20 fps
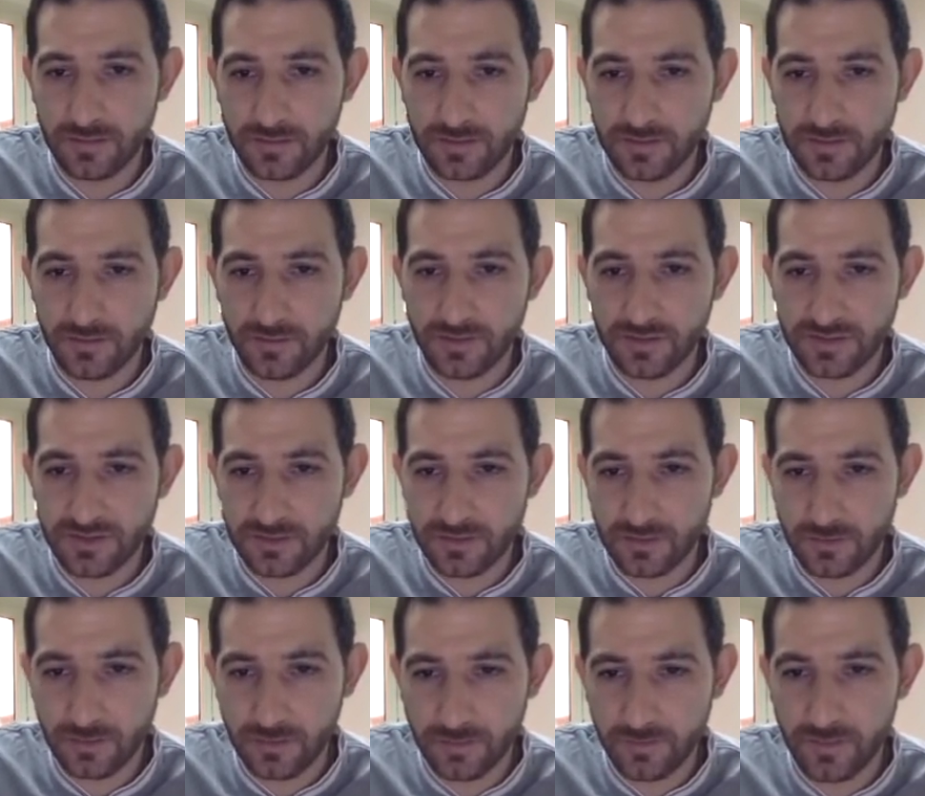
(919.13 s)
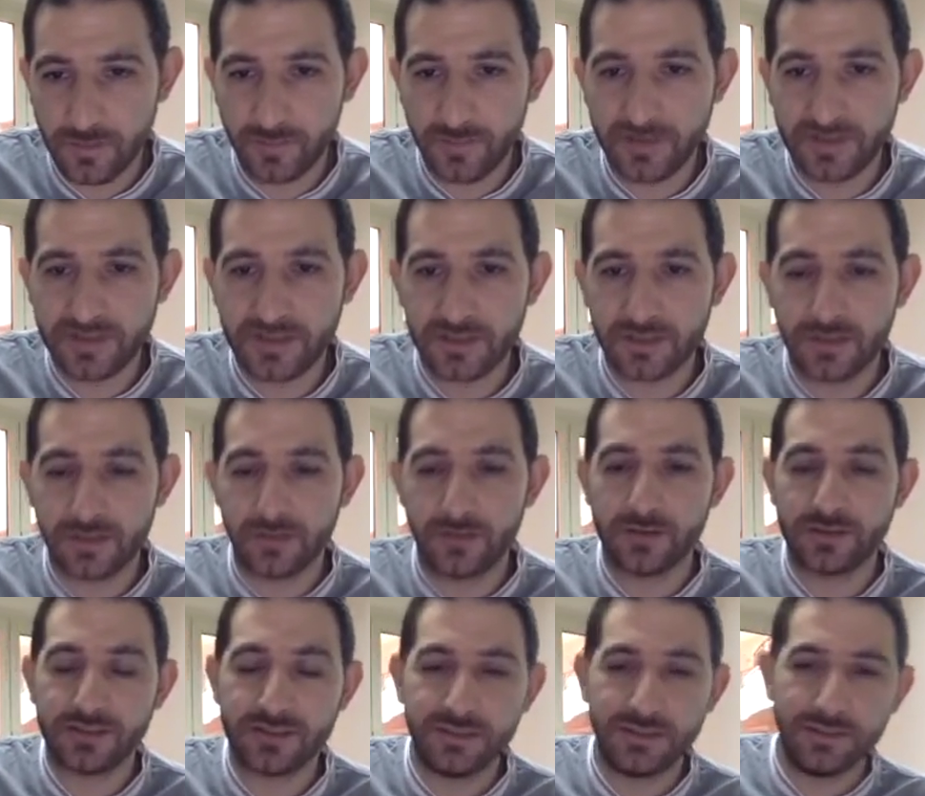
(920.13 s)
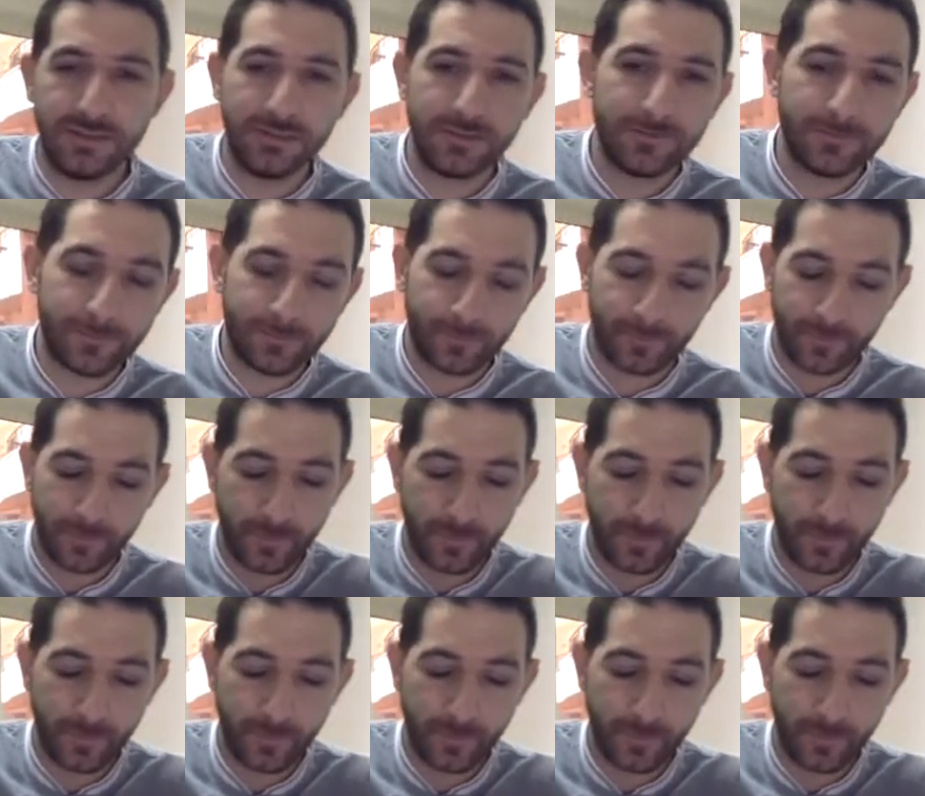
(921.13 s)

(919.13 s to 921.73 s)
So this column representing C.